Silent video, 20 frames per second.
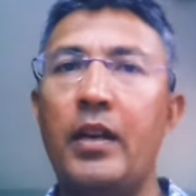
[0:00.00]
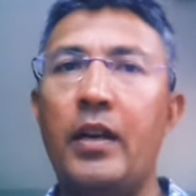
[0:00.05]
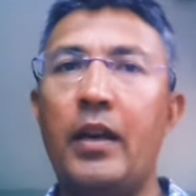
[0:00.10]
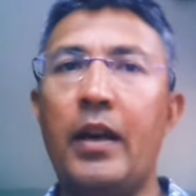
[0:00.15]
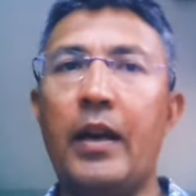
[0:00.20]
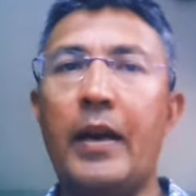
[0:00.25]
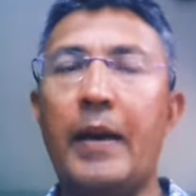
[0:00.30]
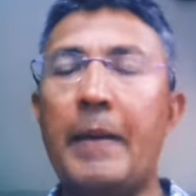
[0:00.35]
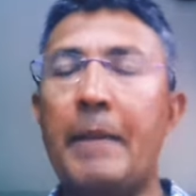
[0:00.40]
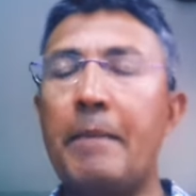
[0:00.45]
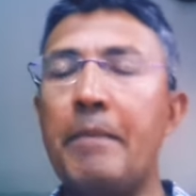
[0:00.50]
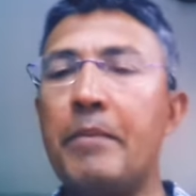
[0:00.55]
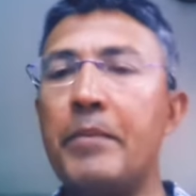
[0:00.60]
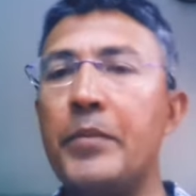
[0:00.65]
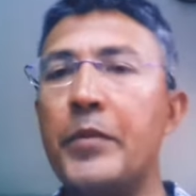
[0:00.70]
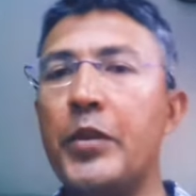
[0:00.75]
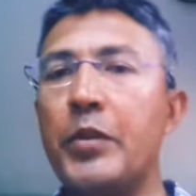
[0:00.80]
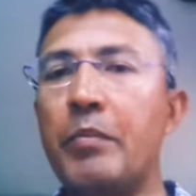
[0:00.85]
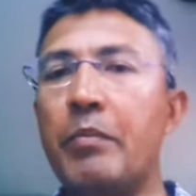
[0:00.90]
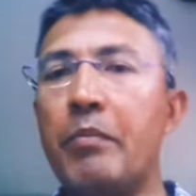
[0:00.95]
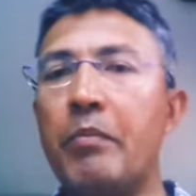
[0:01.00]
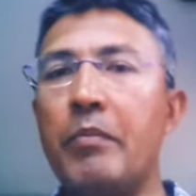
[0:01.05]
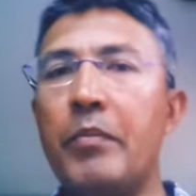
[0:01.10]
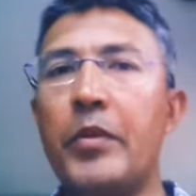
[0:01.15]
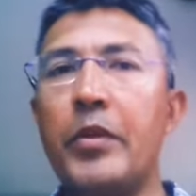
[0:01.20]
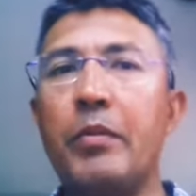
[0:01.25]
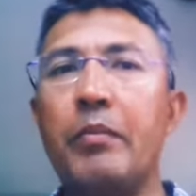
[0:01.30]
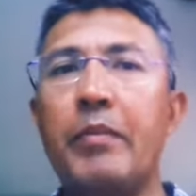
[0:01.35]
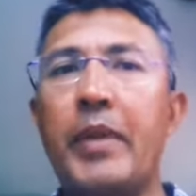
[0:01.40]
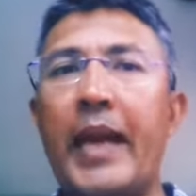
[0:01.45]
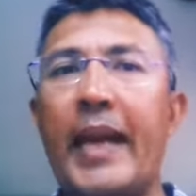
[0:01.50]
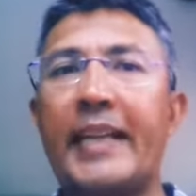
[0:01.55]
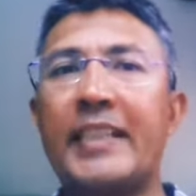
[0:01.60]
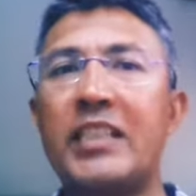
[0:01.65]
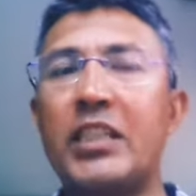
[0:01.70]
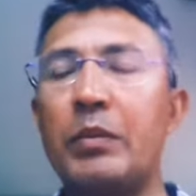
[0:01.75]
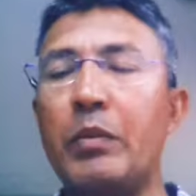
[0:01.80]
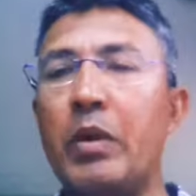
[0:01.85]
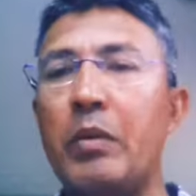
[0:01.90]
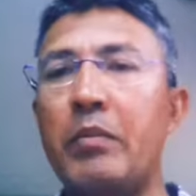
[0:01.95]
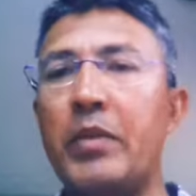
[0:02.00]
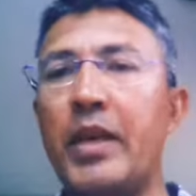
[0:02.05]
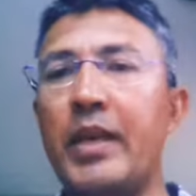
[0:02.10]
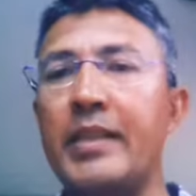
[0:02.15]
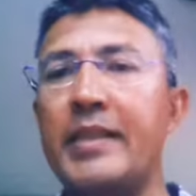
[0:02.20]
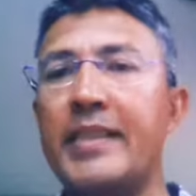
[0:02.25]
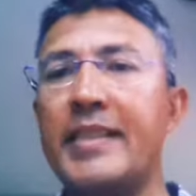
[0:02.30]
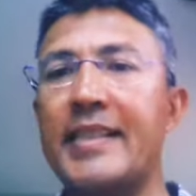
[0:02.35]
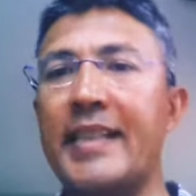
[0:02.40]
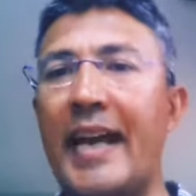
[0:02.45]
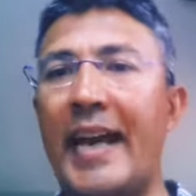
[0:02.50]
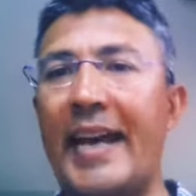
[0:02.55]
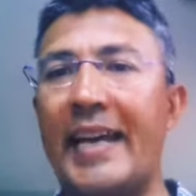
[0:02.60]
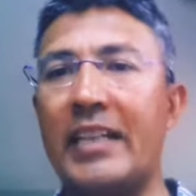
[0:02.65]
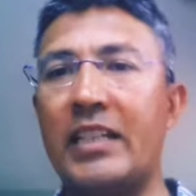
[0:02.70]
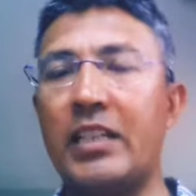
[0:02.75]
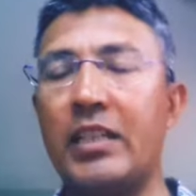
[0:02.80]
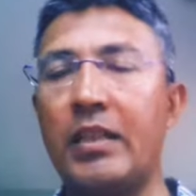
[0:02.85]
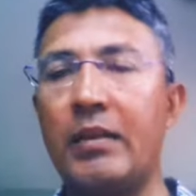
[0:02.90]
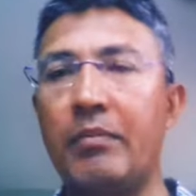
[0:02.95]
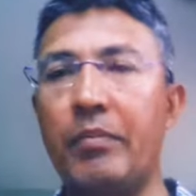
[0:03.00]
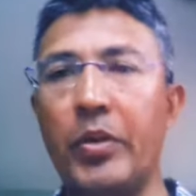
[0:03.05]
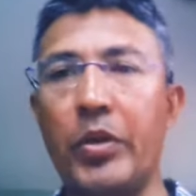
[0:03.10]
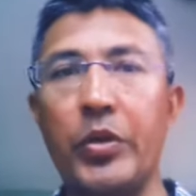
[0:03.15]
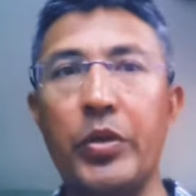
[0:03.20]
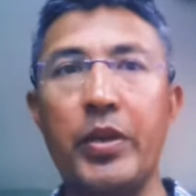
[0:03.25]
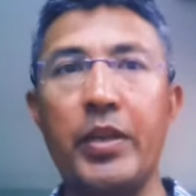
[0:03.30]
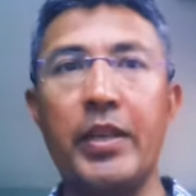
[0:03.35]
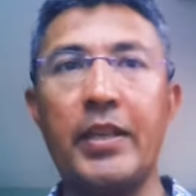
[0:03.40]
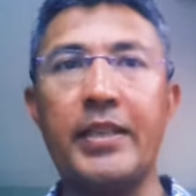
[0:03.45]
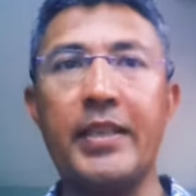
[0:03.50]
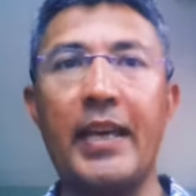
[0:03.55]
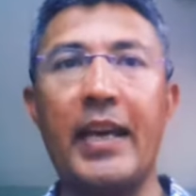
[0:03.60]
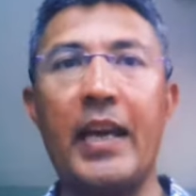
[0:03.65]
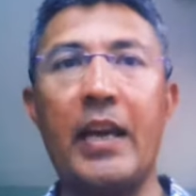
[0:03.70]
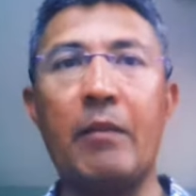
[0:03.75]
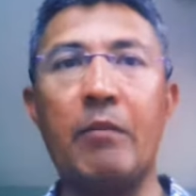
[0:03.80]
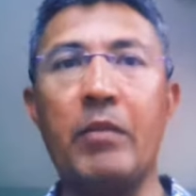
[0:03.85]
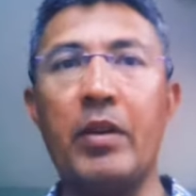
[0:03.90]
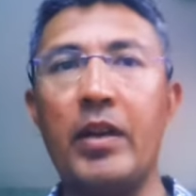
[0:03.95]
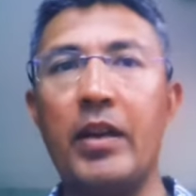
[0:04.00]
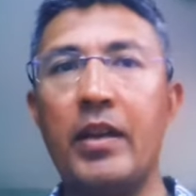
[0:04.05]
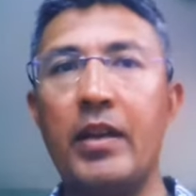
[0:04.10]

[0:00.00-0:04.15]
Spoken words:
the maximum insight per unit time.